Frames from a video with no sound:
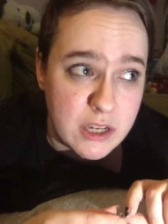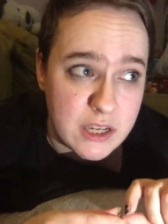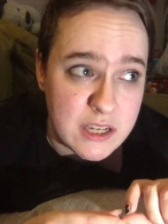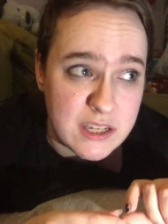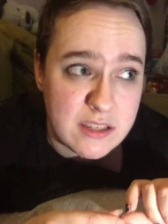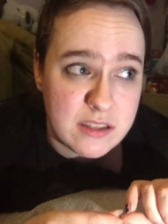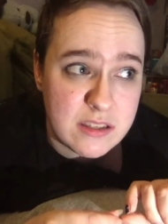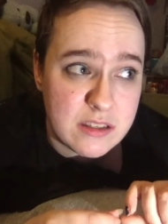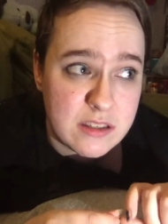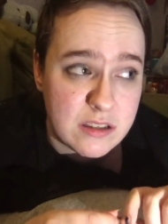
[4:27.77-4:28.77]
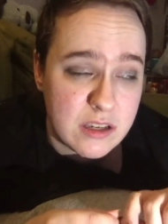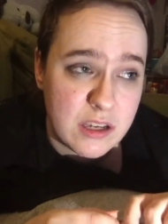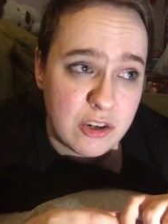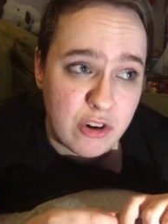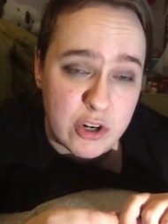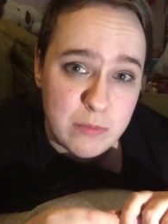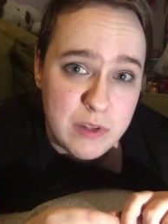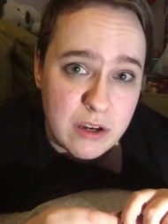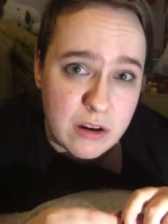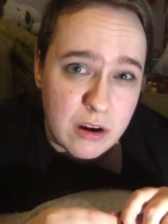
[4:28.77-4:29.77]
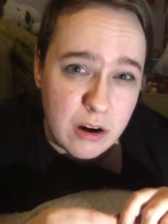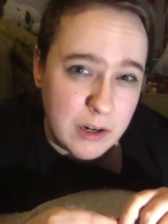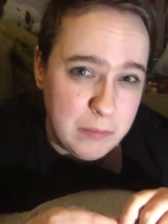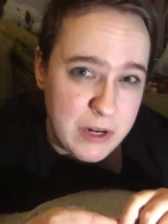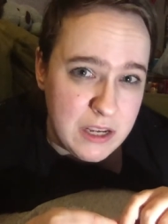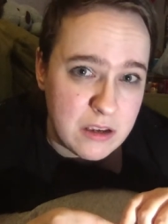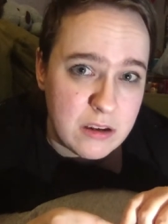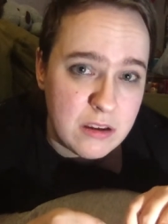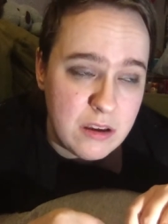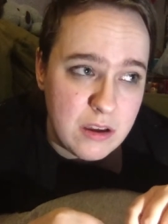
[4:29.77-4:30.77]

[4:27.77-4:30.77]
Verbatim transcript: is incredibly heartbreaking,